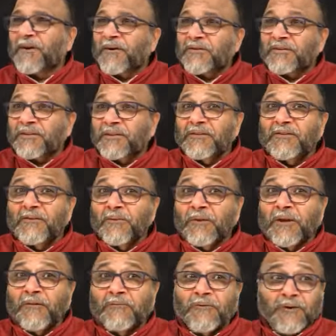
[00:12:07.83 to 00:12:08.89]
Because he's
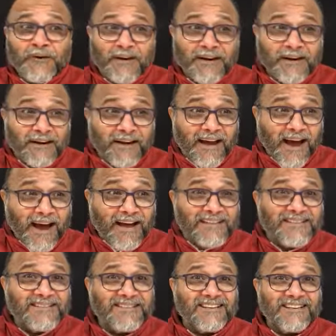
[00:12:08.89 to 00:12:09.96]
looking for an
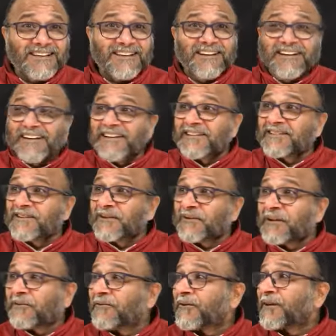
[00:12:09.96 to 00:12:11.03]
answer. He's
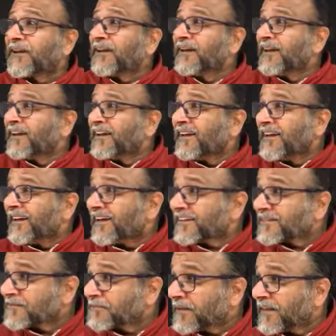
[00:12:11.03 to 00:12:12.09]
looking for an
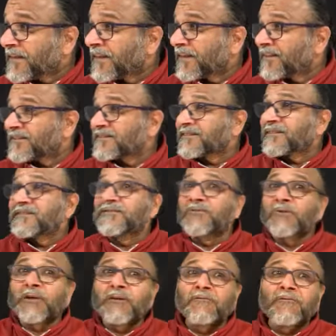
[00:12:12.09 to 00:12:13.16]
experience. He's
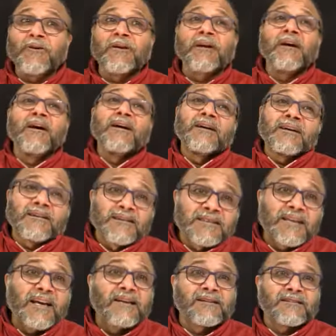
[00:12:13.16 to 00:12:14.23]
looking for a
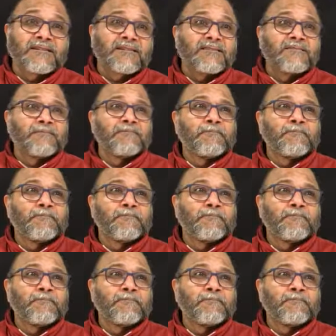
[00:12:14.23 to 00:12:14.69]
result.